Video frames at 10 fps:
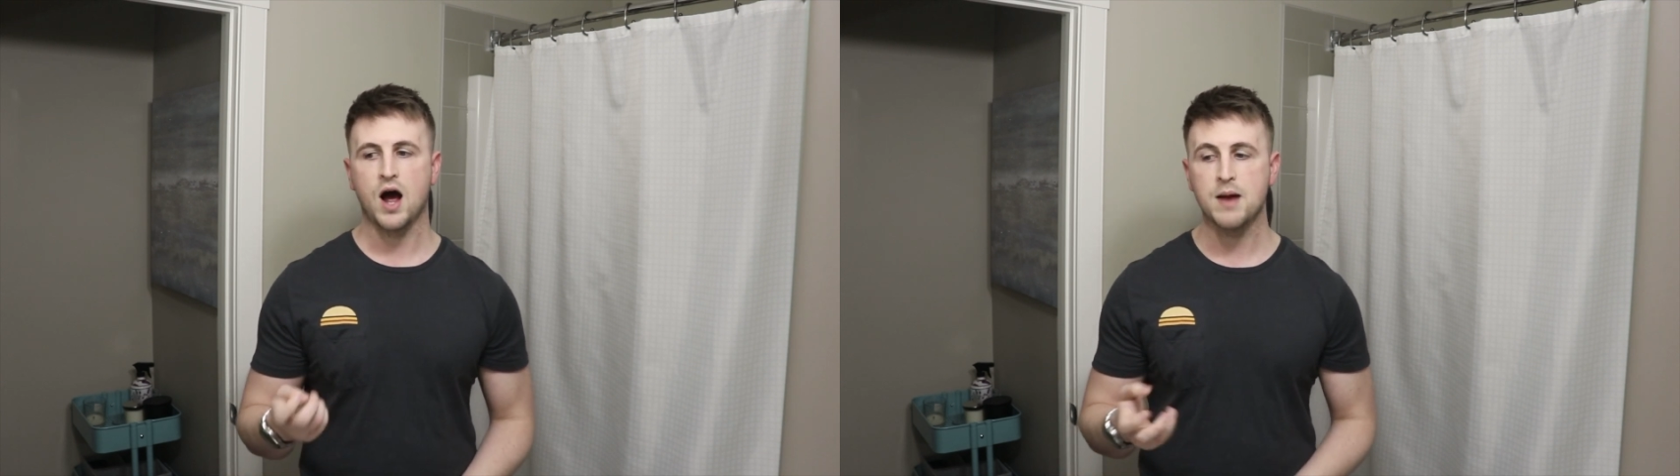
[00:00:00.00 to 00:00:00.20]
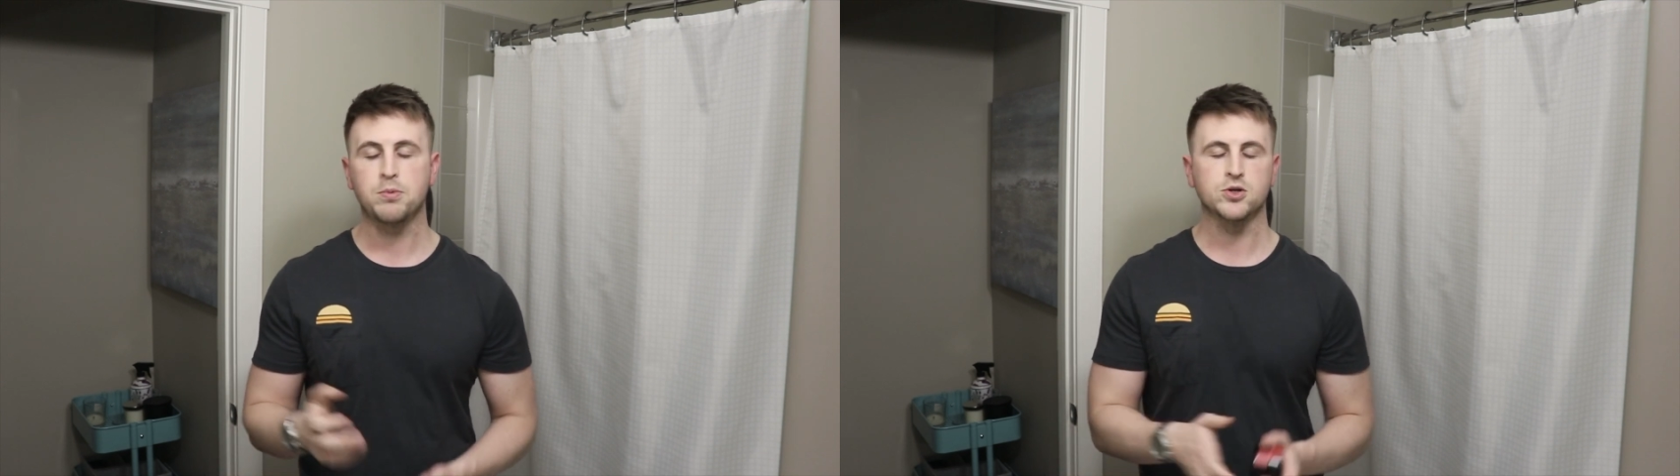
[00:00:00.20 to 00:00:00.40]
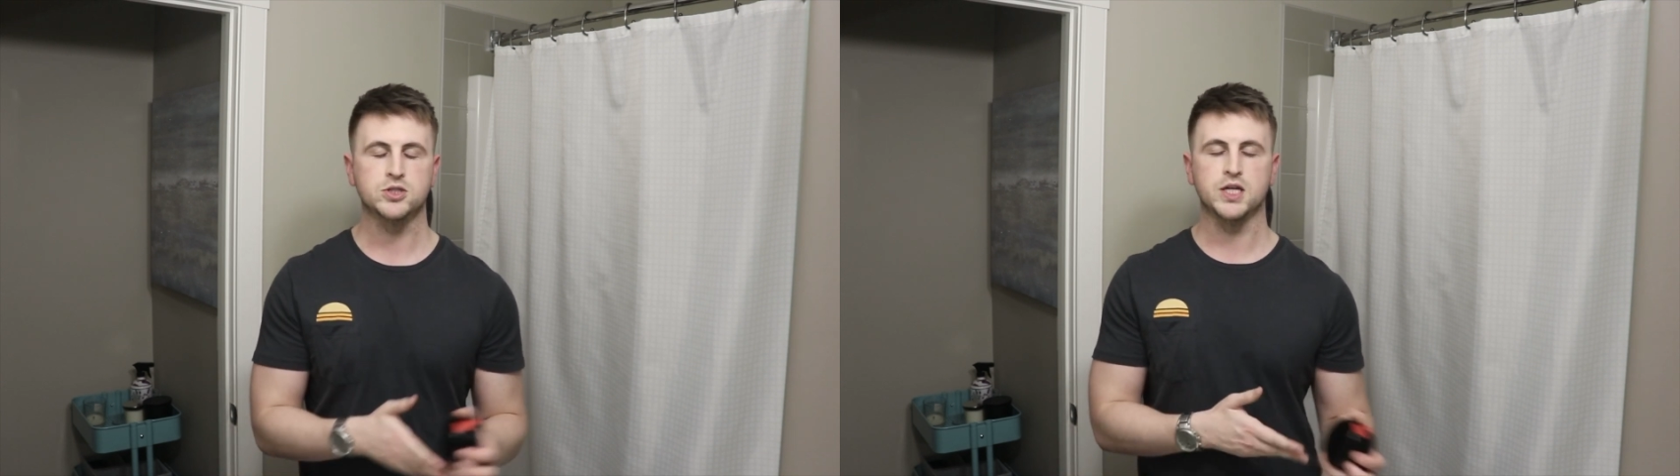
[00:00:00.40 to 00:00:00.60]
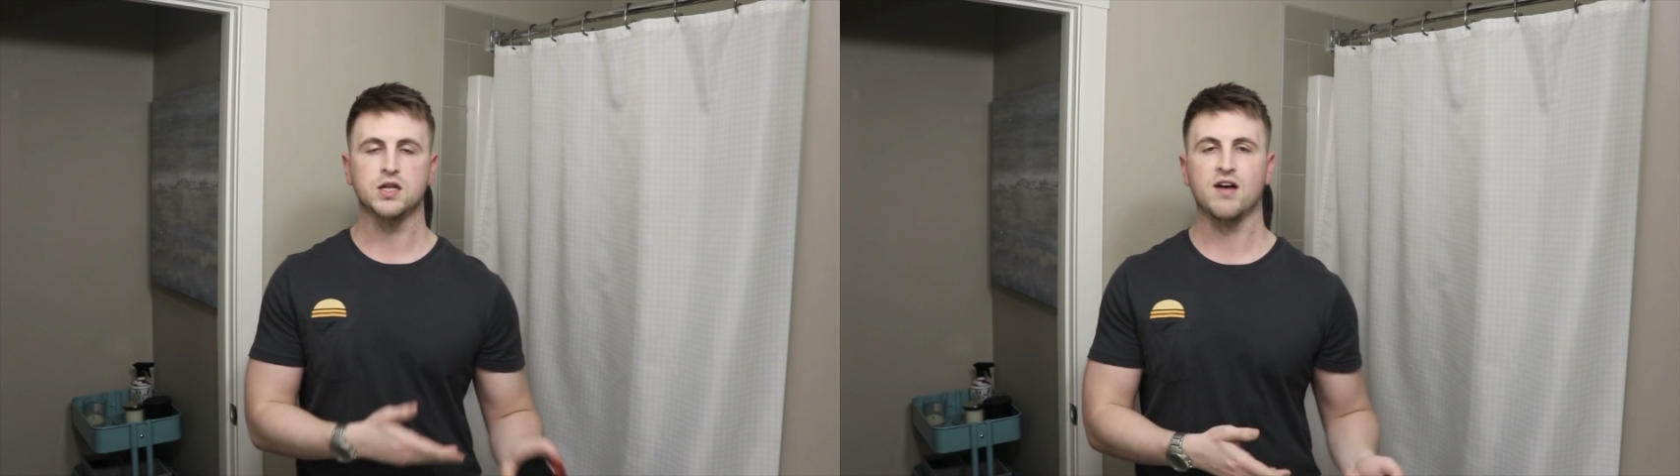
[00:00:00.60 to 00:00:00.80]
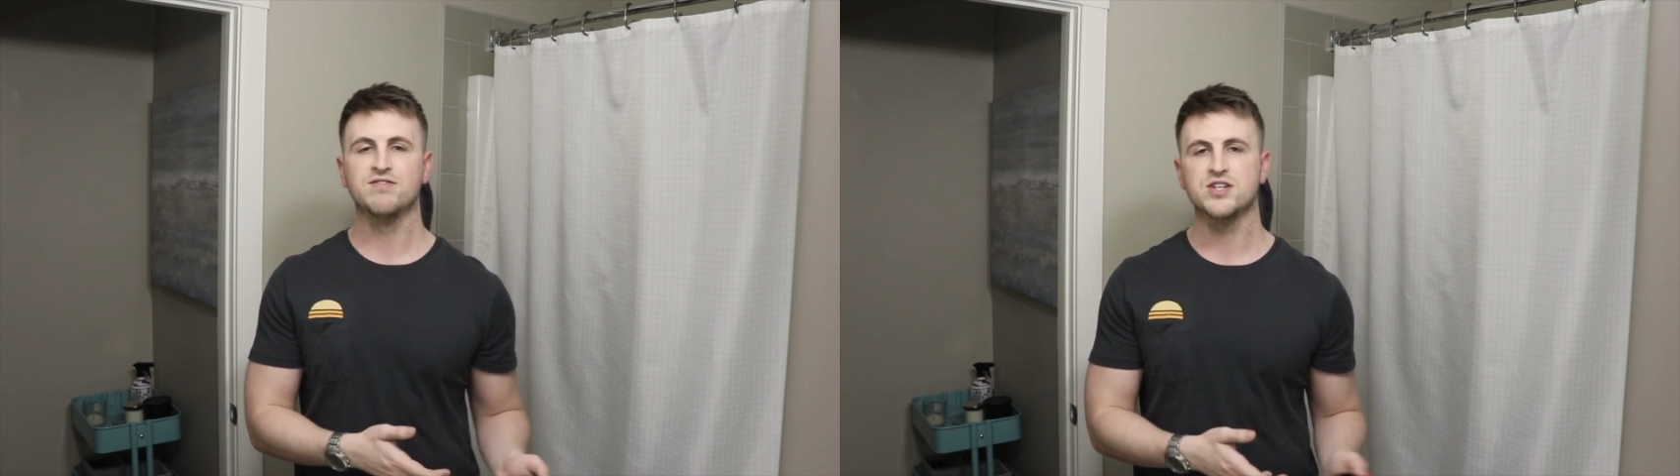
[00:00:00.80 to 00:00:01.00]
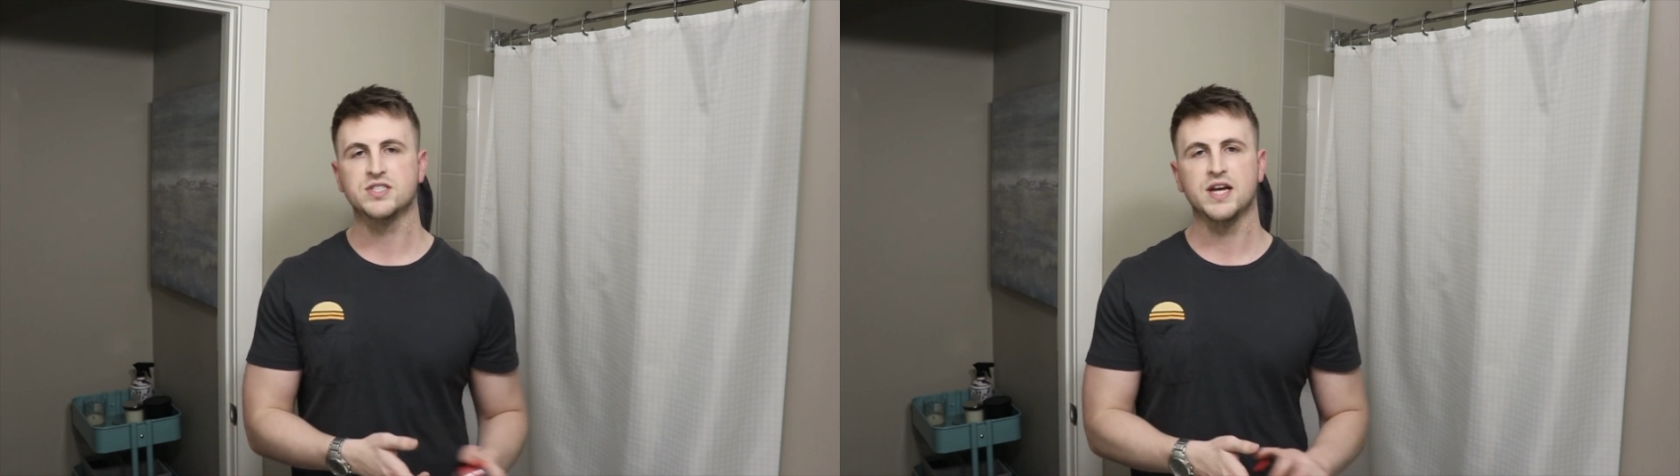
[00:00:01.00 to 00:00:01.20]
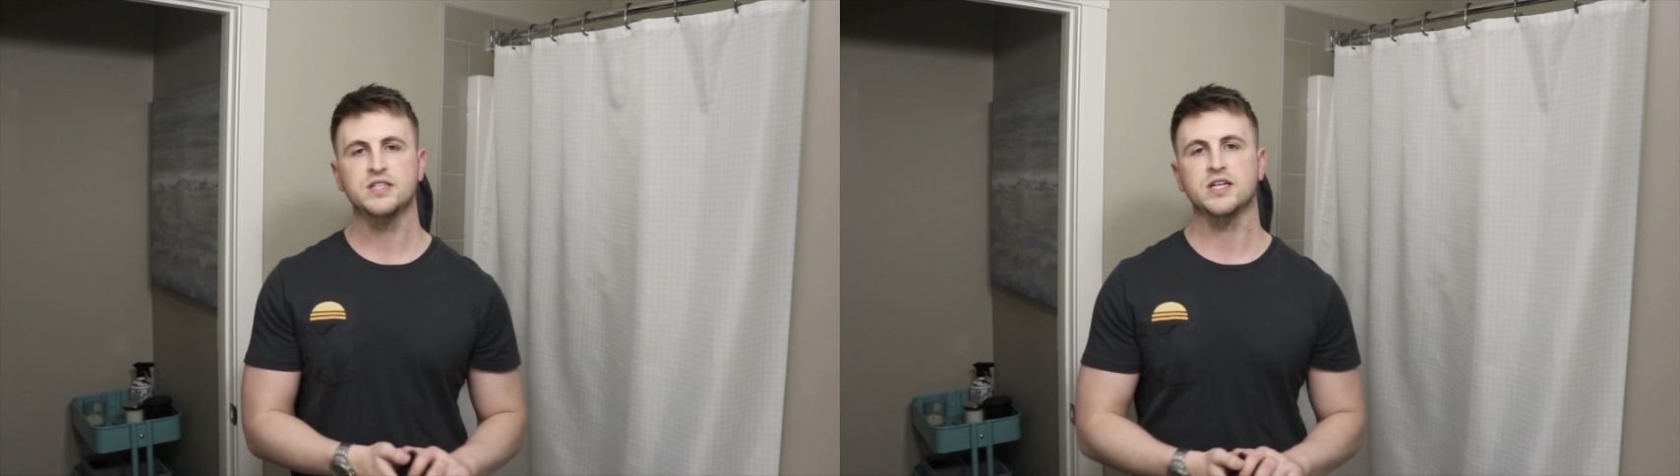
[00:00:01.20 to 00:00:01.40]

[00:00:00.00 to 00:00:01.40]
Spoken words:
I personally love the scent.